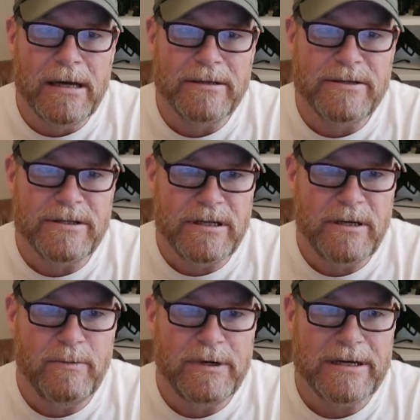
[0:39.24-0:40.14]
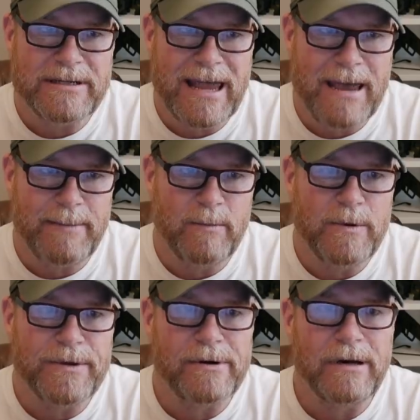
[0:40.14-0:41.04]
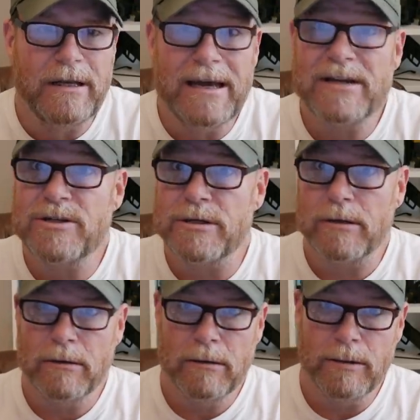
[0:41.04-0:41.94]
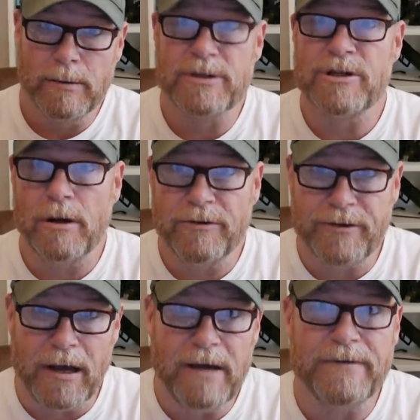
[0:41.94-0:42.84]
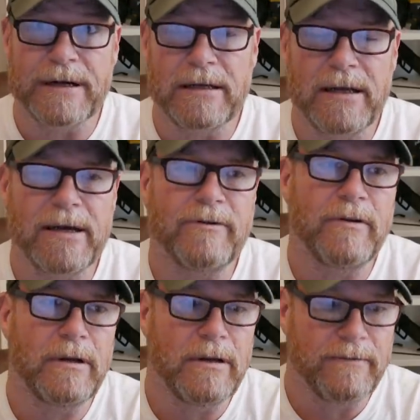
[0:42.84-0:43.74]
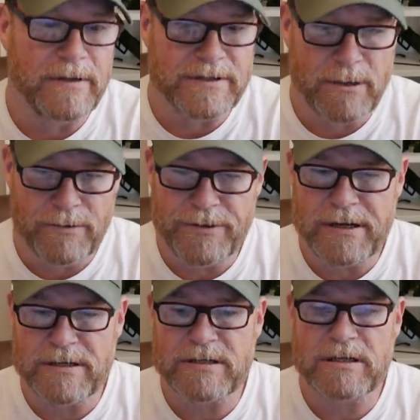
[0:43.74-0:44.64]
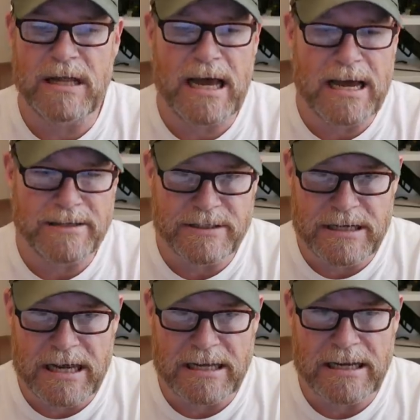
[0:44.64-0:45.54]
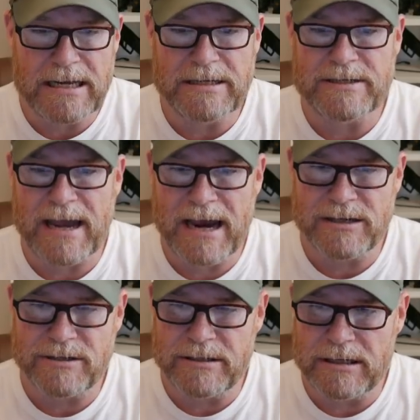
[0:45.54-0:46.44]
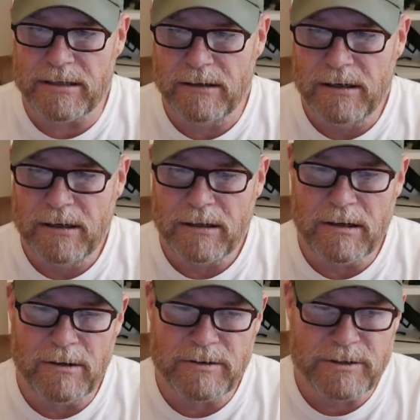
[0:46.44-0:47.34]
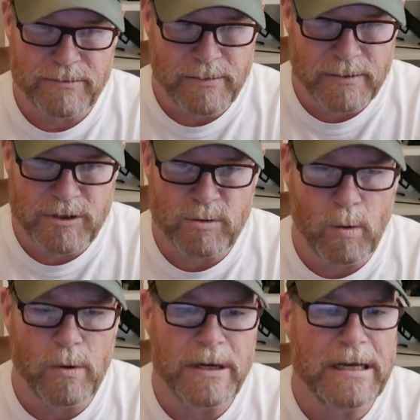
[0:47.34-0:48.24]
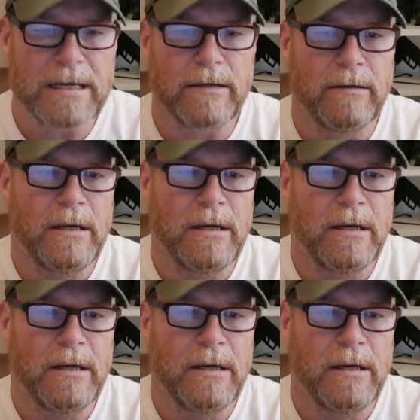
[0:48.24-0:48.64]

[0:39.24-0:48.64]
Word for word: to see what has happened with our election, the results of an election, if this whole thing slides and, and he's actually goes through and sworn in,